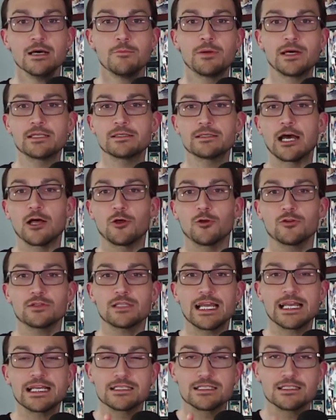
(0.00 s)
But
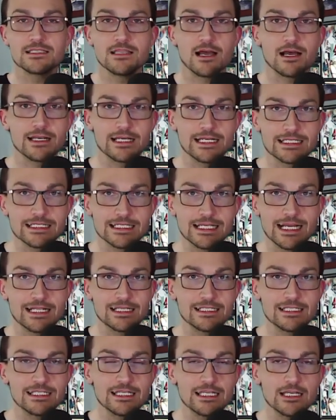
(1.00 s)
Al is not
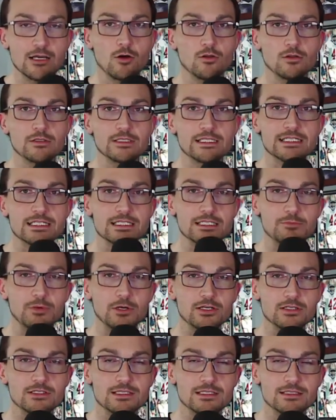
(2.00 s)
exactly the oldest
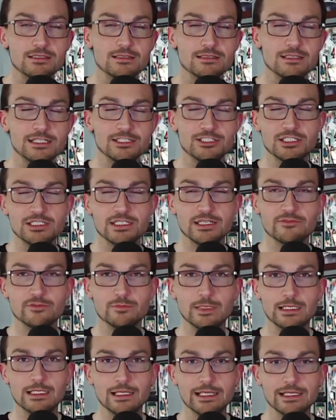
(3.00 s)
person that she's ever
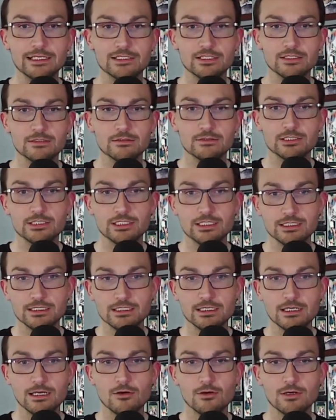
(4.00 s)
been linked to. She,
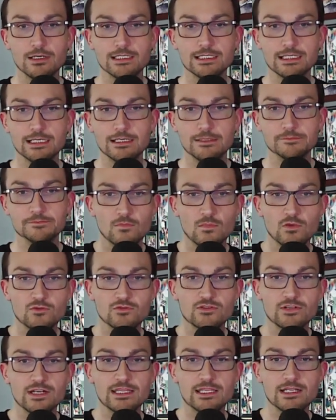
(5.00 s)
you know what,
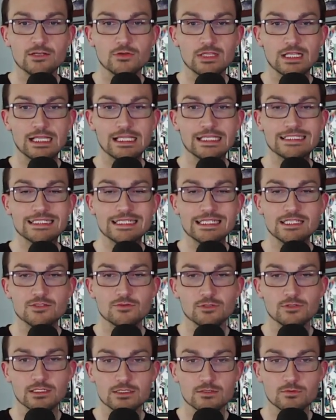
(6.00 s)
was right there with Clint
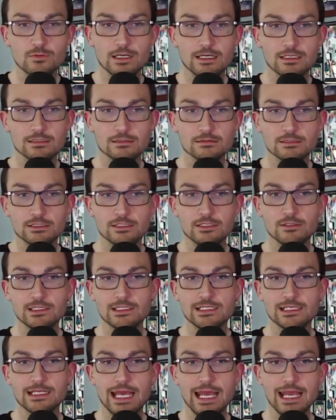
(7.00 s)
Eastwood as well. You know
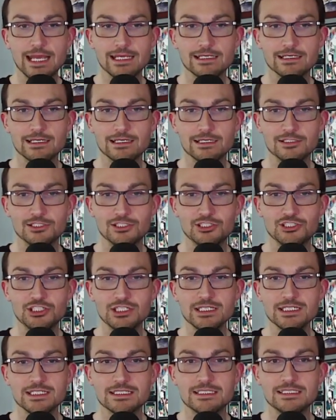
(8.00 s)
what? Hey,
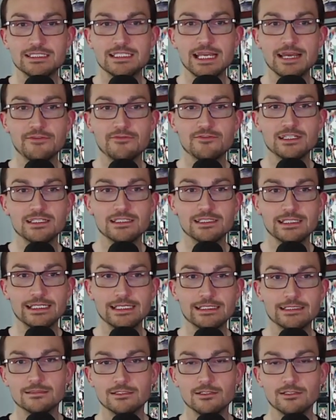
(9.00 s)
she is
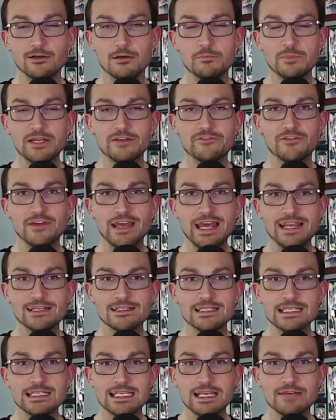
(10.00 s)
definitely, you know, a big fan
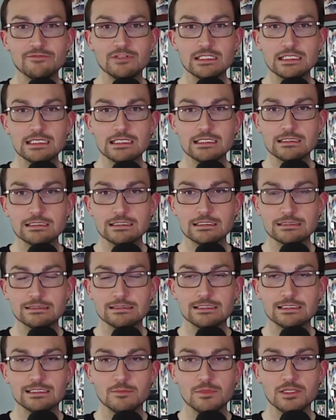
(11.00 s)
of the 70s, like
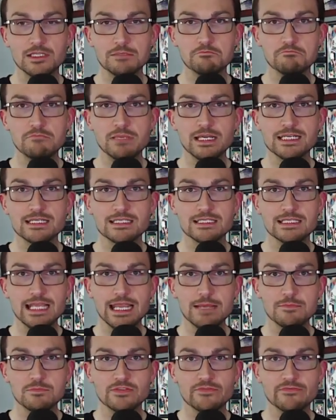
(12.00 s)
some of the biggest
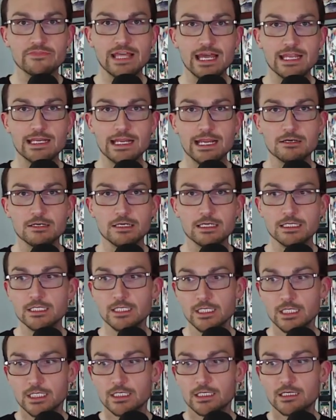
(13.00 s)
names of that era.
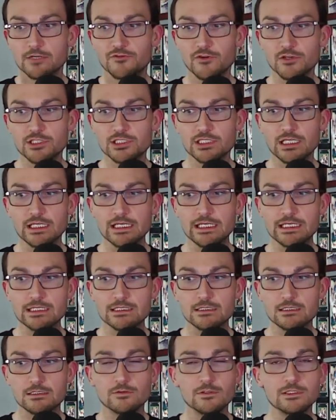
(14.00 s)
Unfortunately,
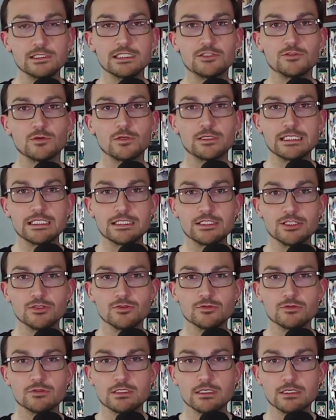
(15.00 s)
it's
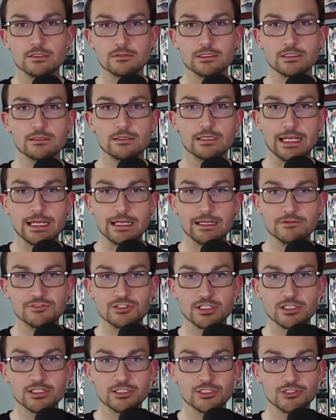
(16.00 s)
2022, so you know what? Hey, if
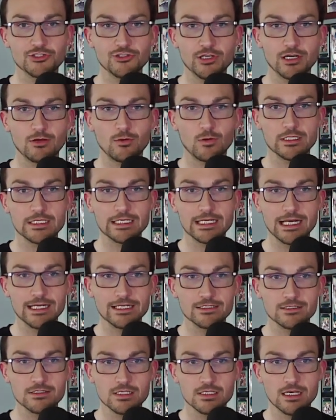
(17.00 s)
she could have struck while the
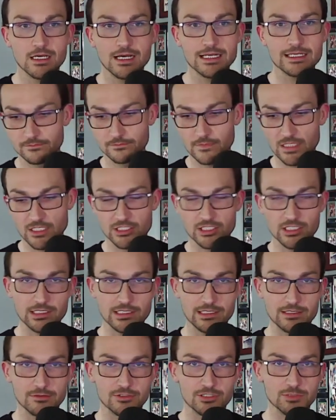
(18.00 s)
iron's hot, she
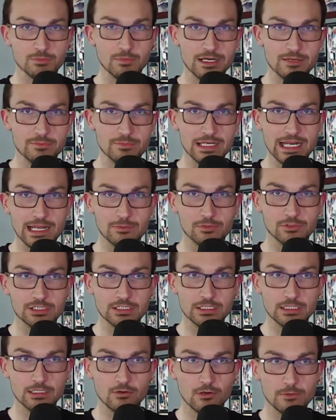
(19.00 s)
might have been able
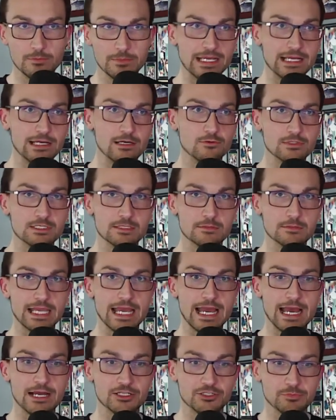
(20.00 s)
to, you know what, make out with some
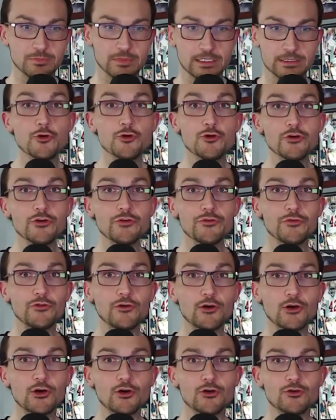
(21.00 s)
cash. But good
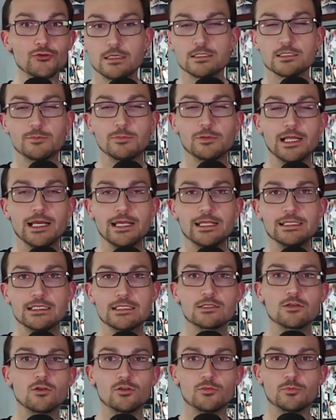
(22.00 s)
for her supplying
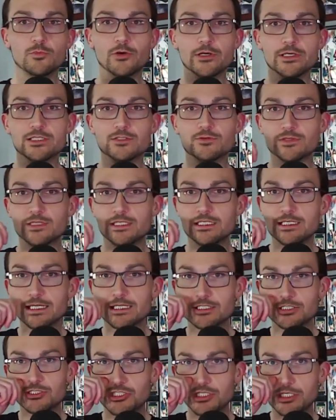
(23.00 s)
these old boys with a
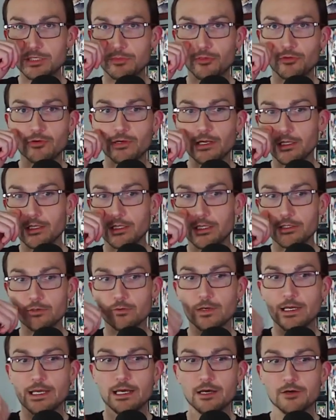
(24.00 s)
nice cheap thrill on their
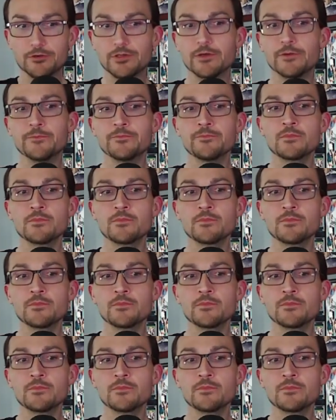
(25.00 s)
way out.